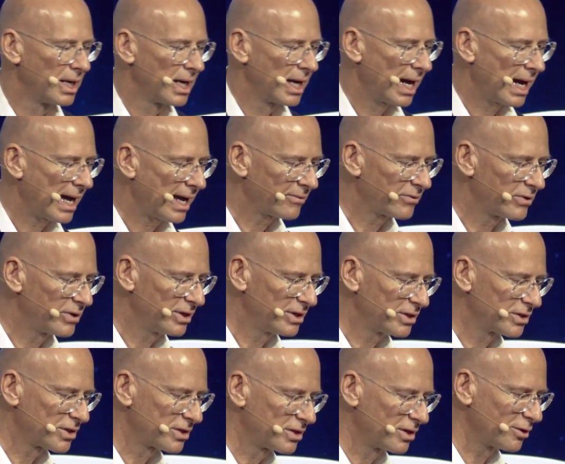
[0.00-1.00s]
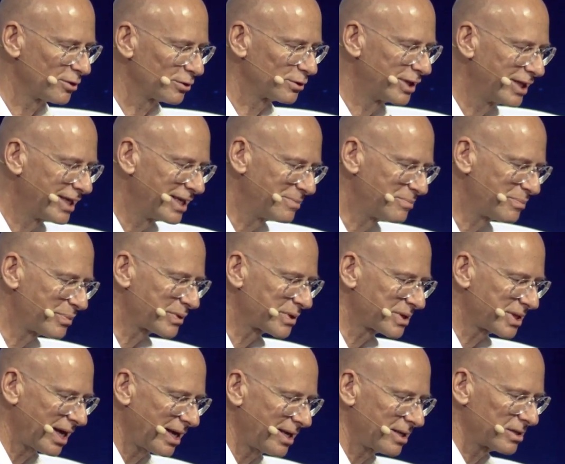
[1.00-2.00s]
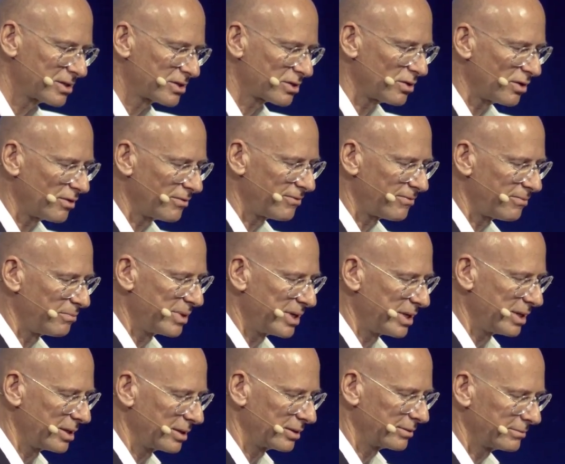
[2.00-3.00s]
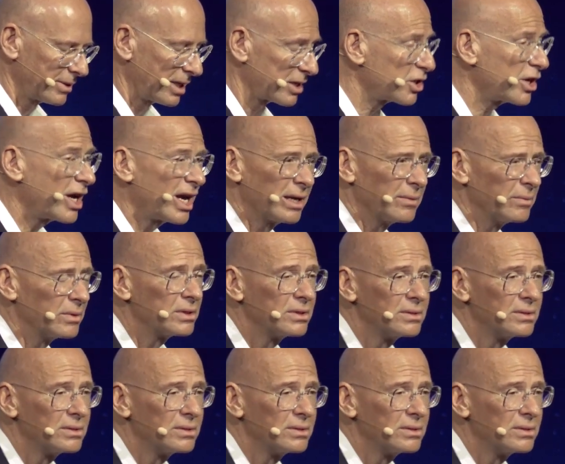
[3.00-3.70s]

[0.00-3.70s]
I have this, deep sense of being ashamed.